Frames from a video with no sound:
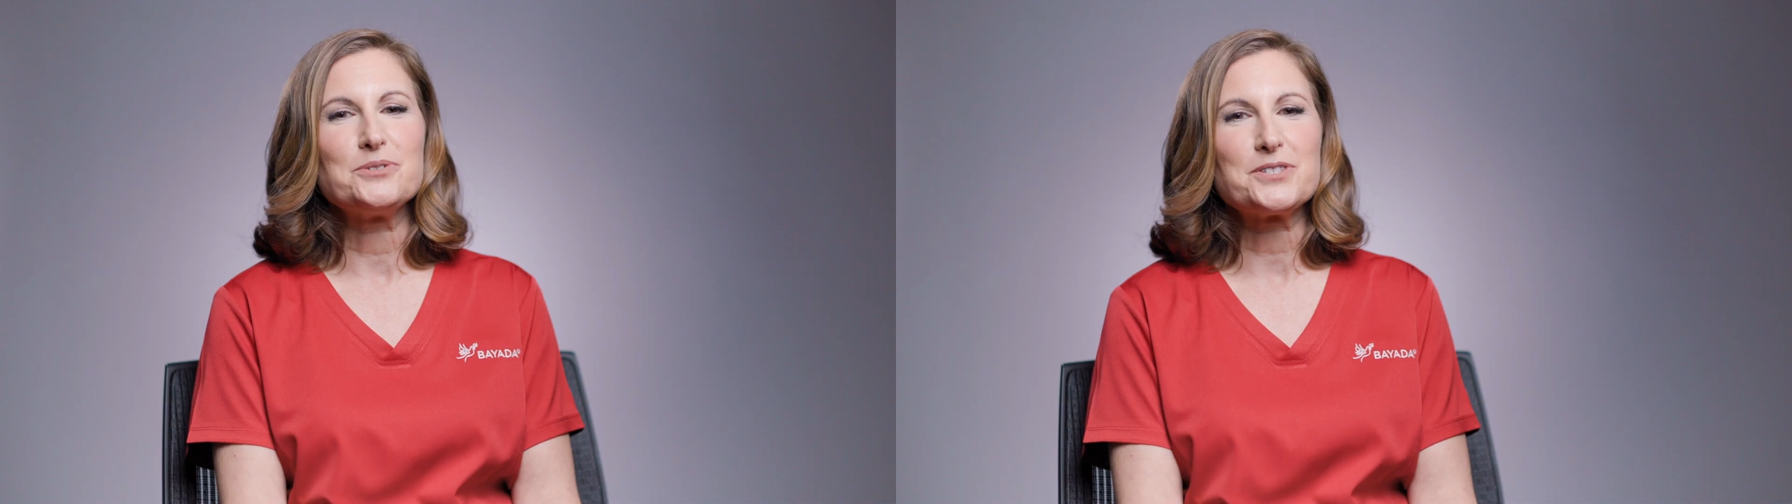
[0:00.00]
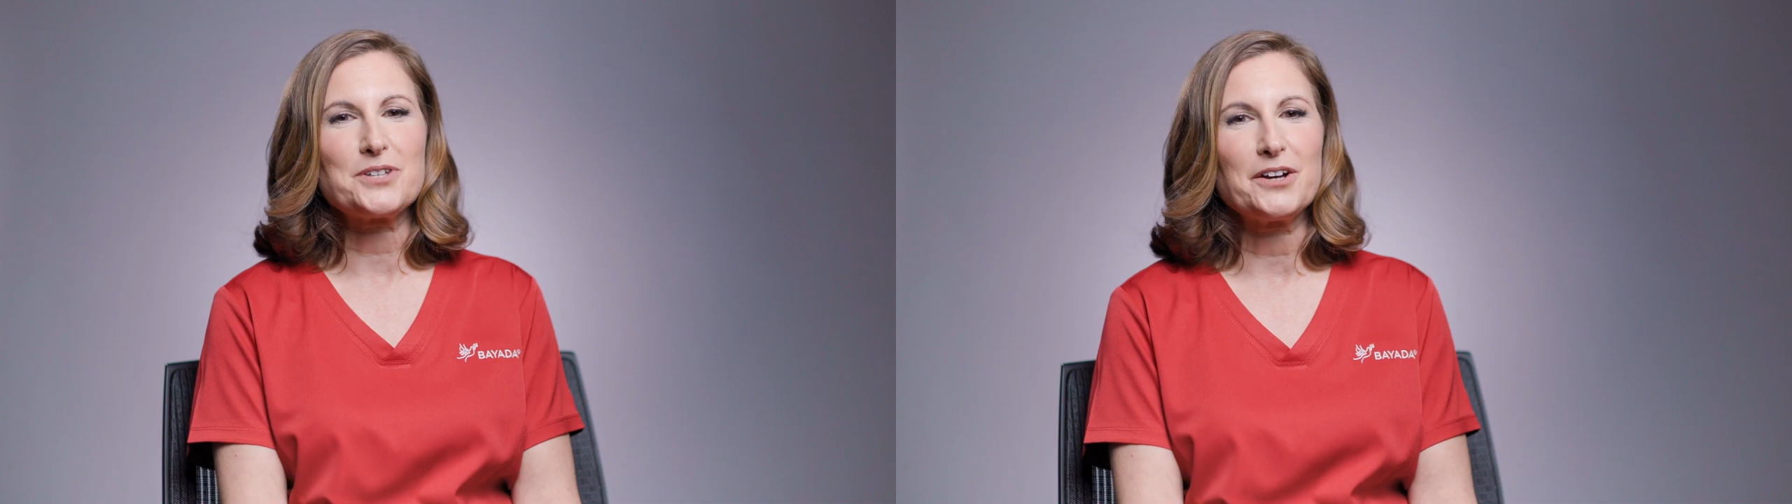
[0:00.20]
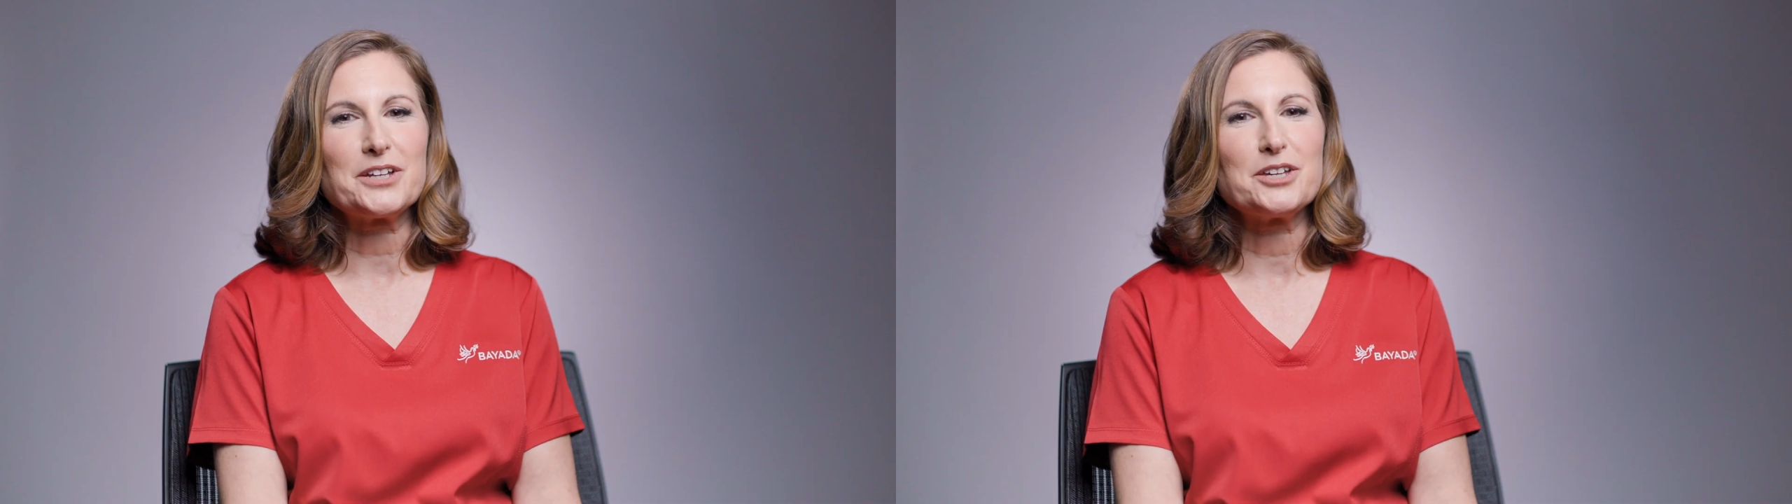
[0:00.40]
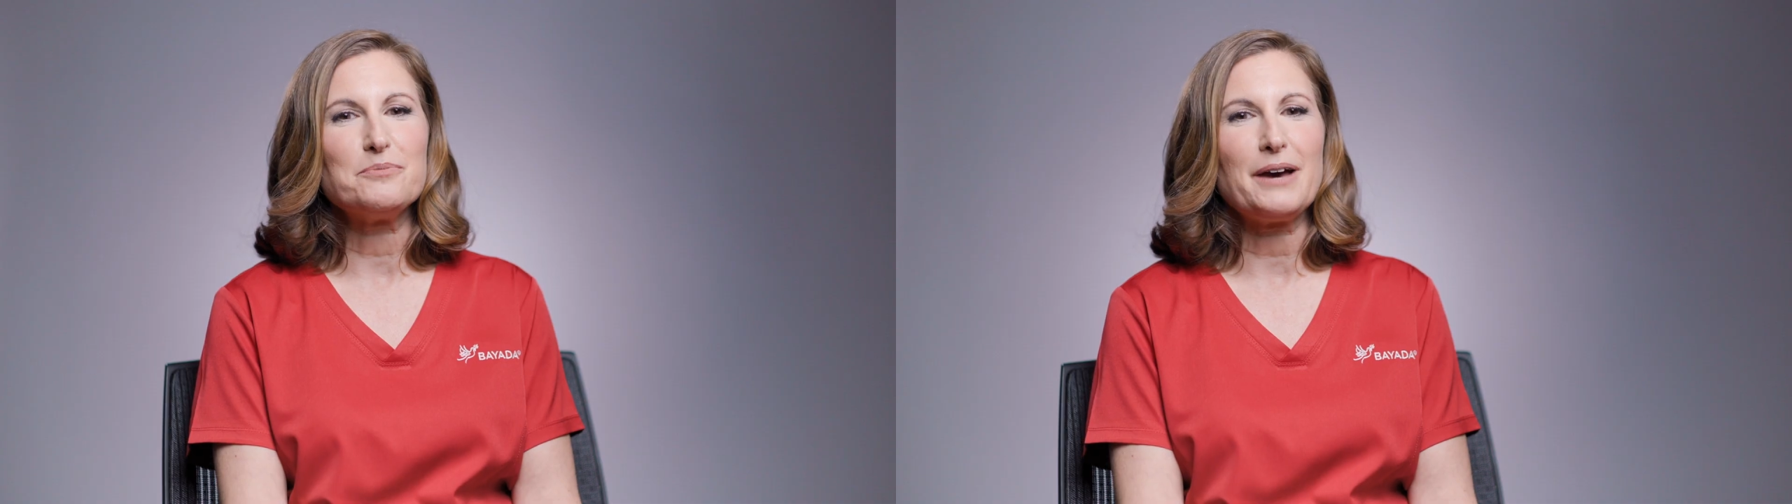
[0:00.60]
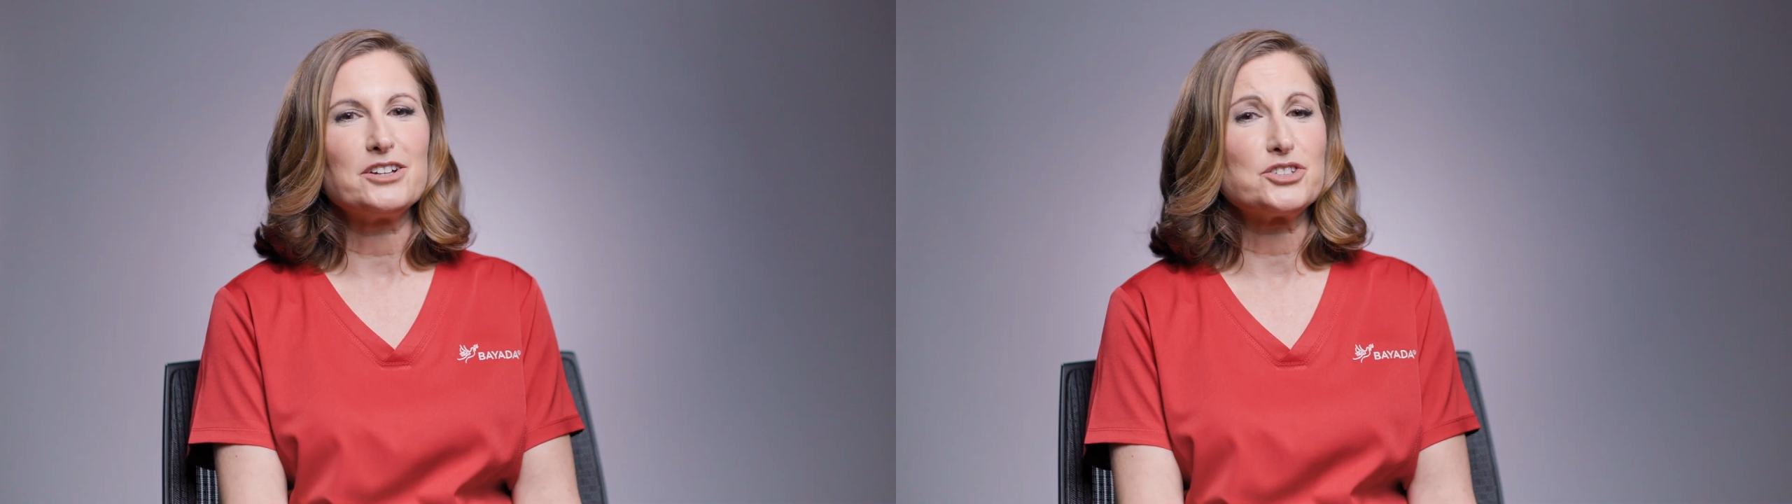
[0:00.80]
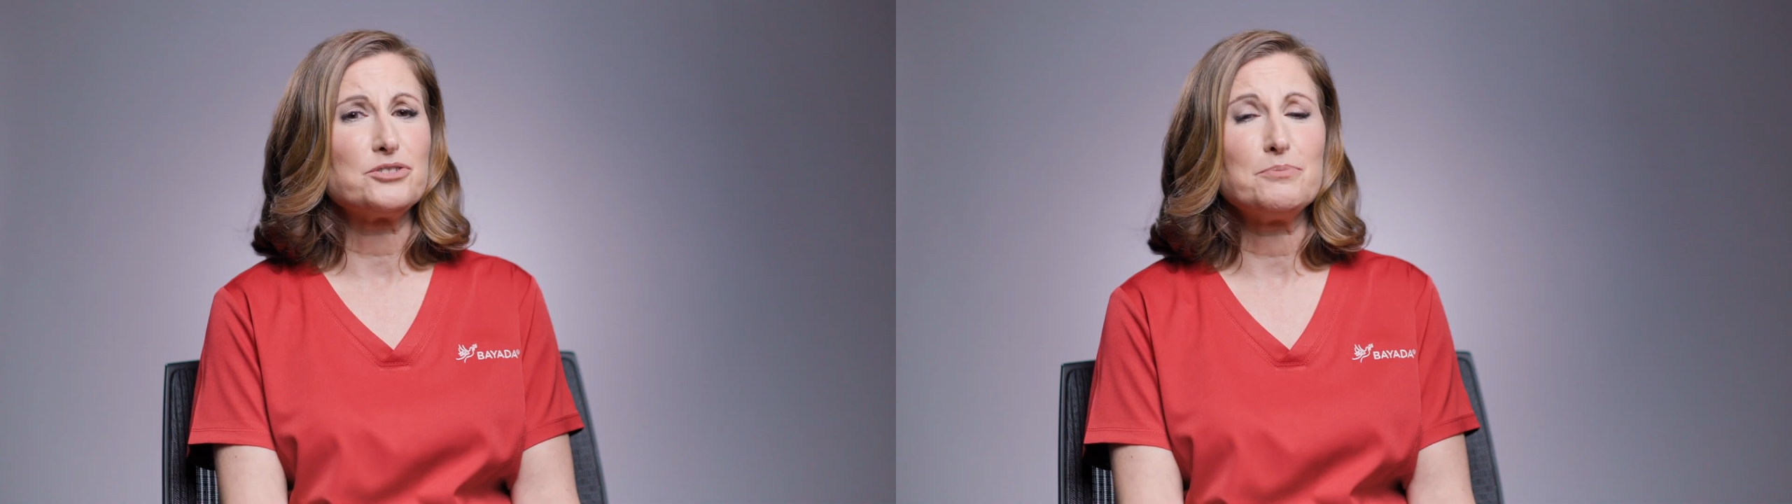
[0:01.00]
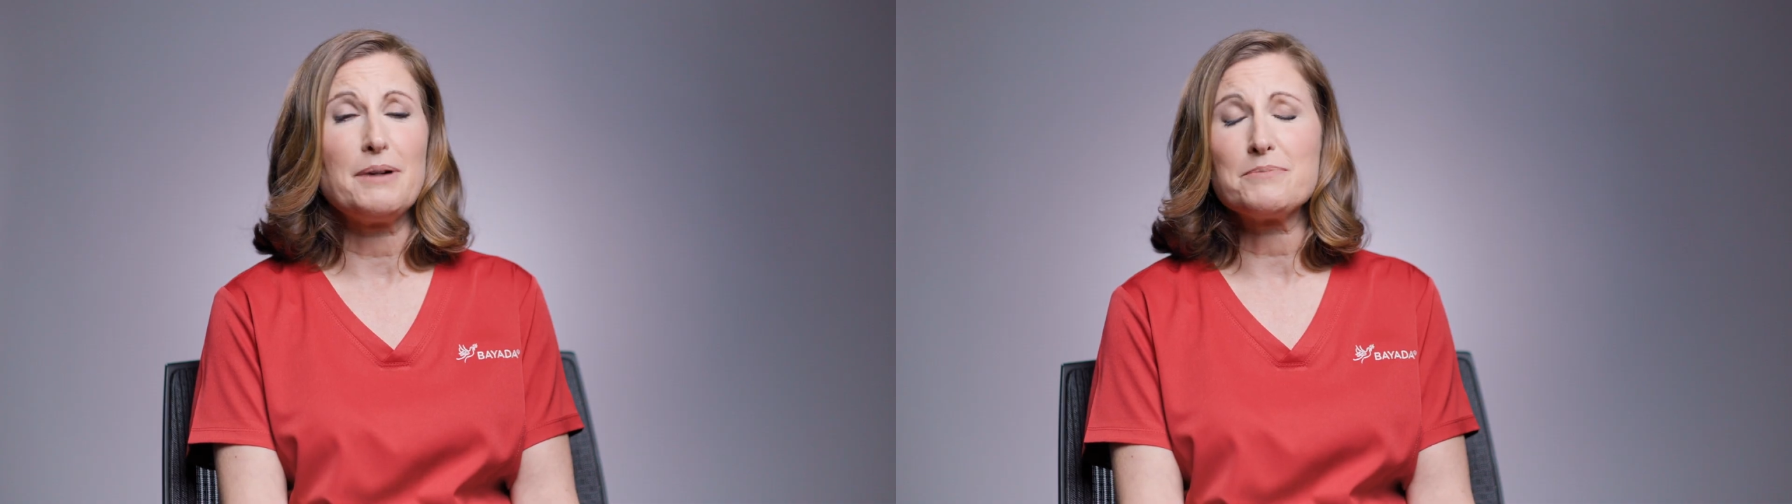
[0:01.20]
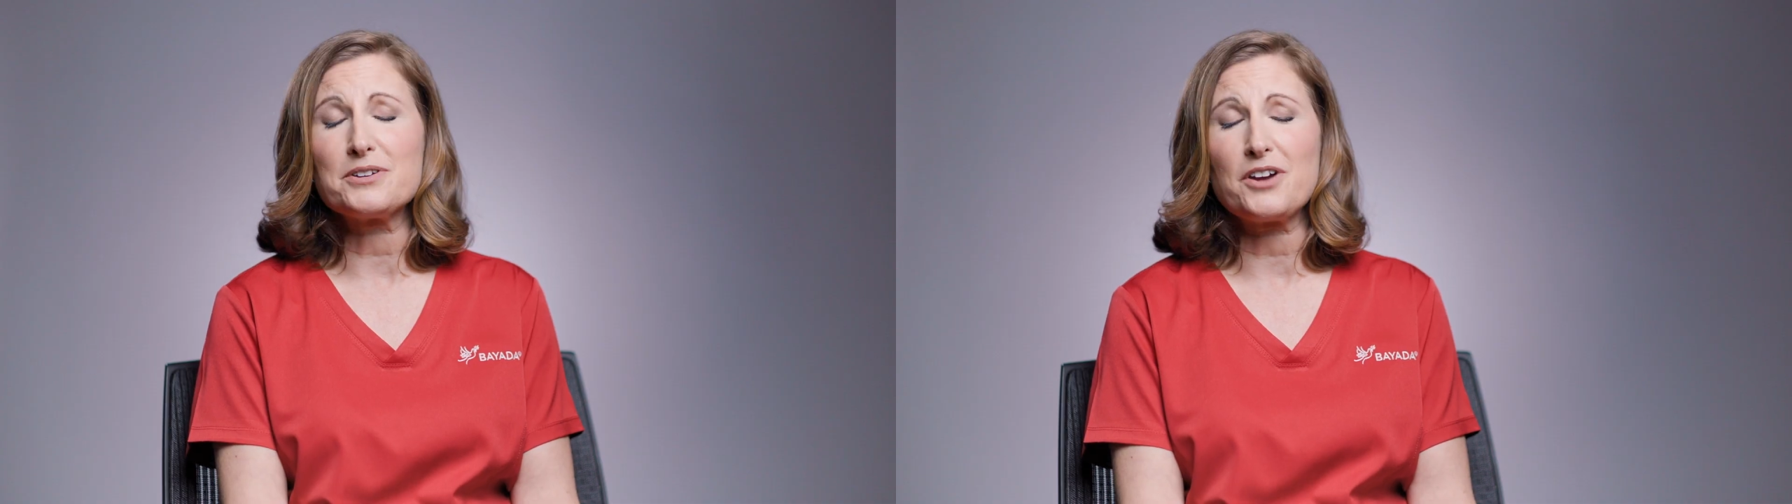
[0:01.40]
was talking about, she
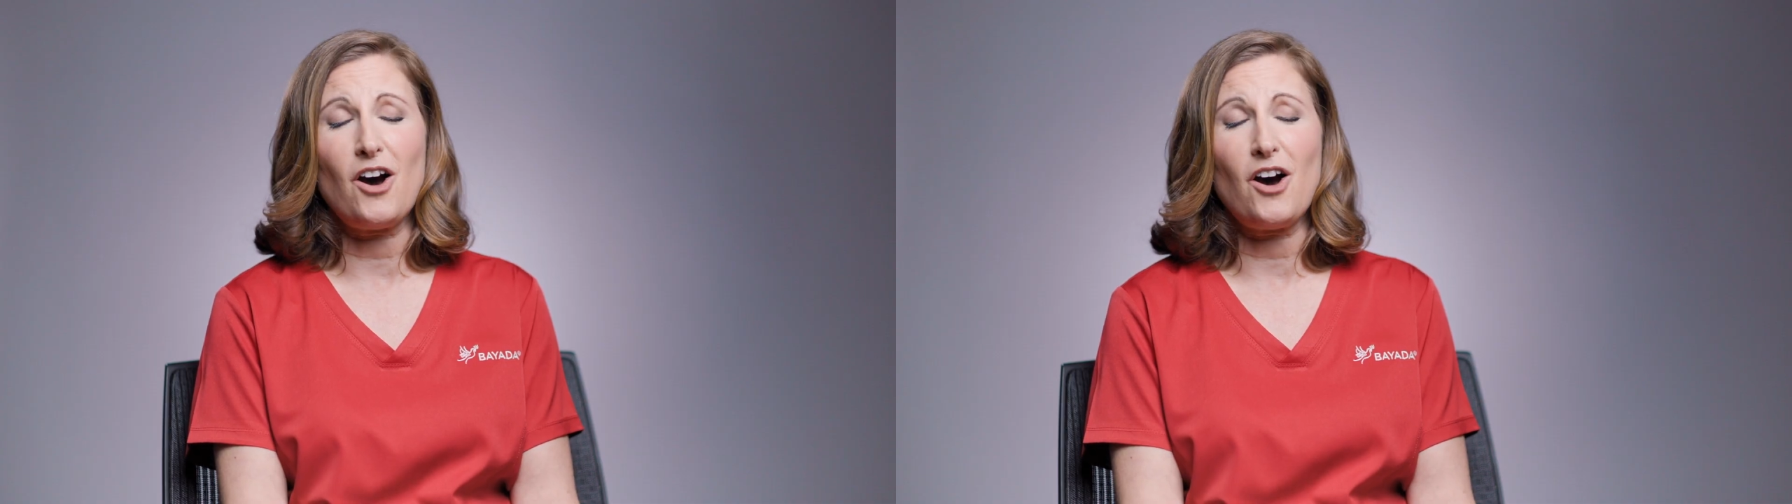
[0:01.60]
remembered